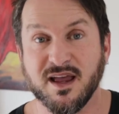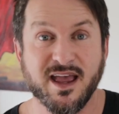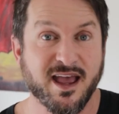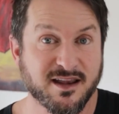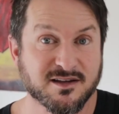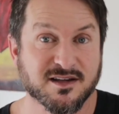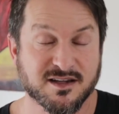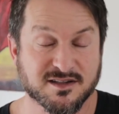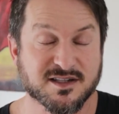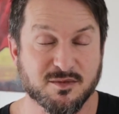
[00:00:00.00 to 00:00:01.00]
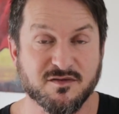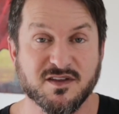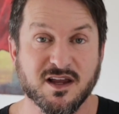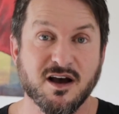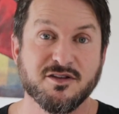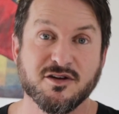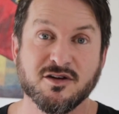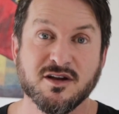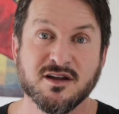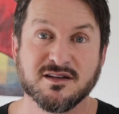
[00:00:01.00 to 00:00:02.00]
and in some of the
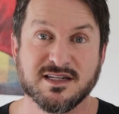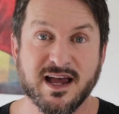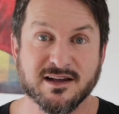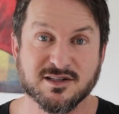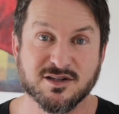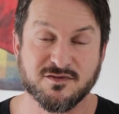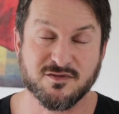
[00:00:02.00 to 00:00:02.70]
other texts